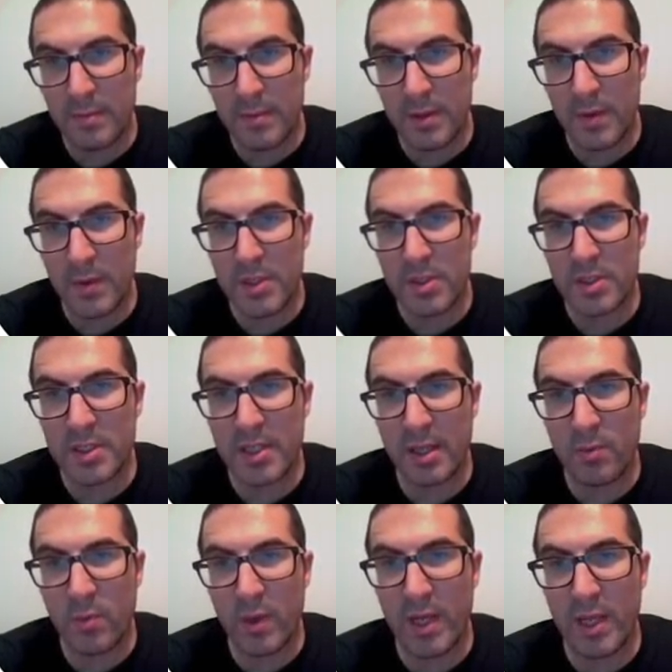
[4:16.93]
the reason is
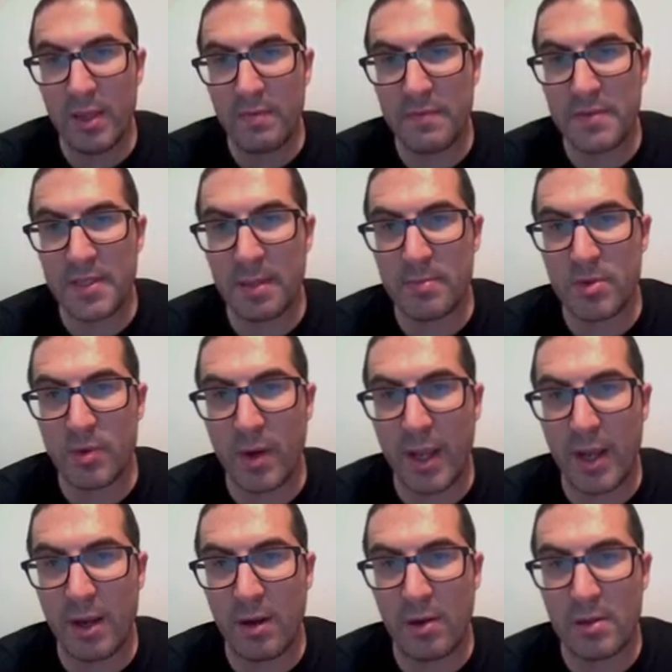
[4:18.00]
that we leave some
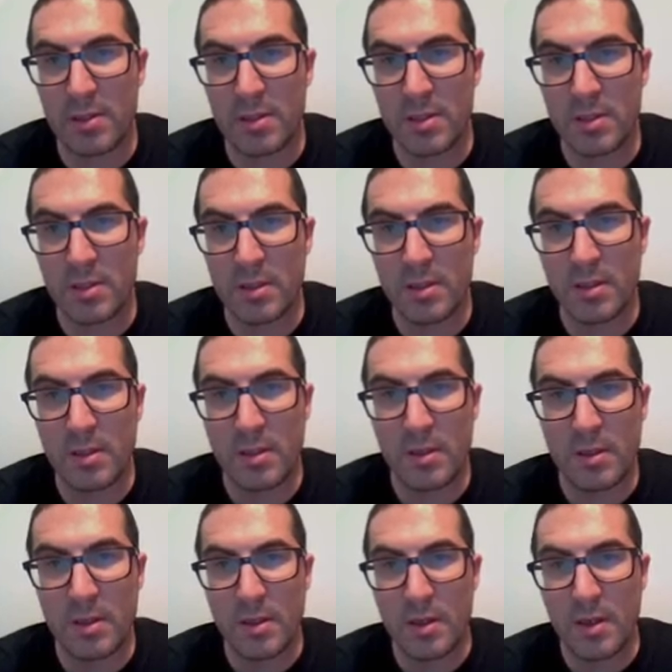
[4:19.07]
triangles
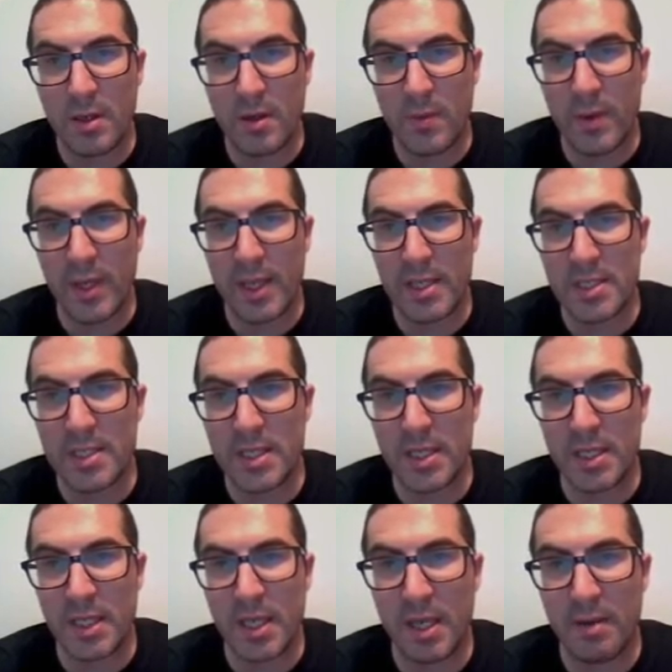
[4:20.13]
we can see
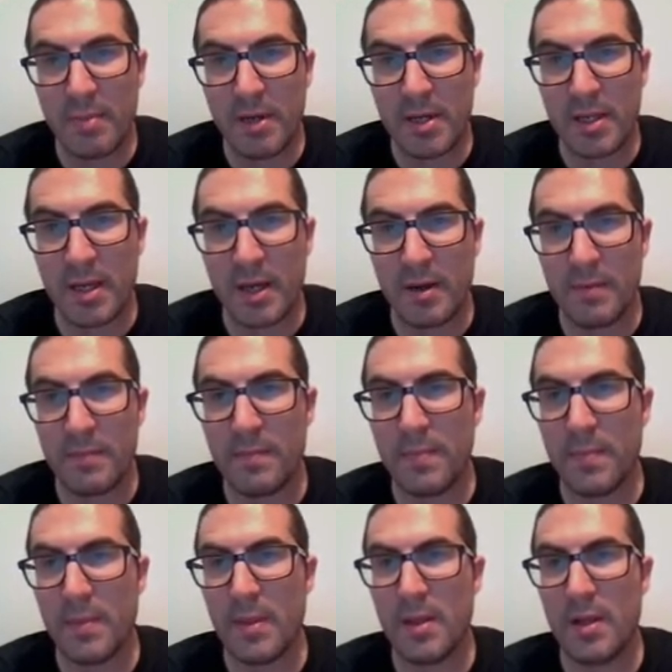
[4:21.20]
it here but yeah
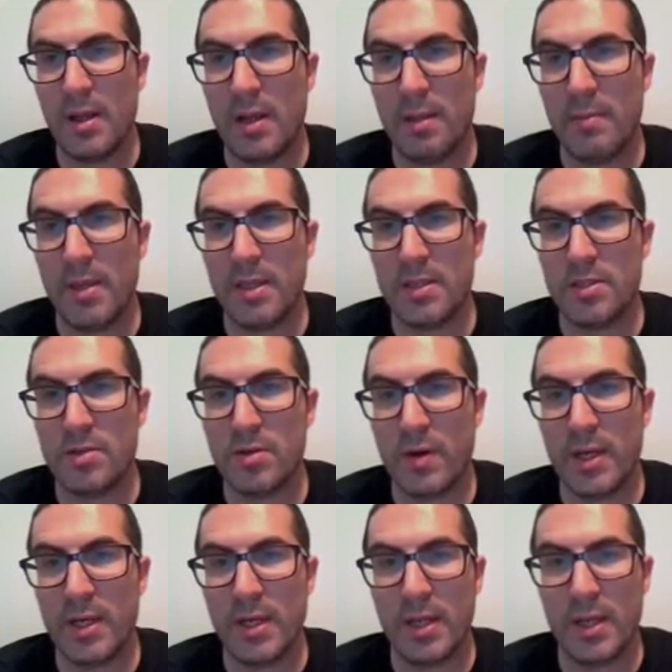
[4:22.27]
let me try
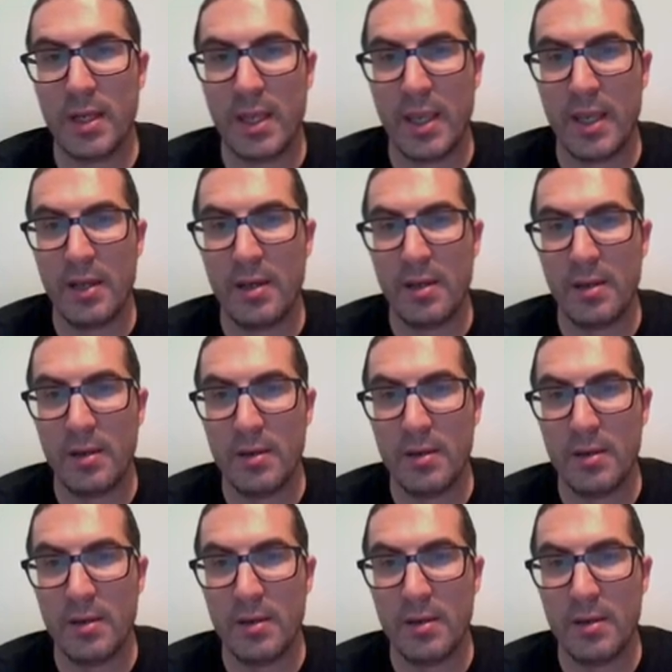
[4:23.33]
it again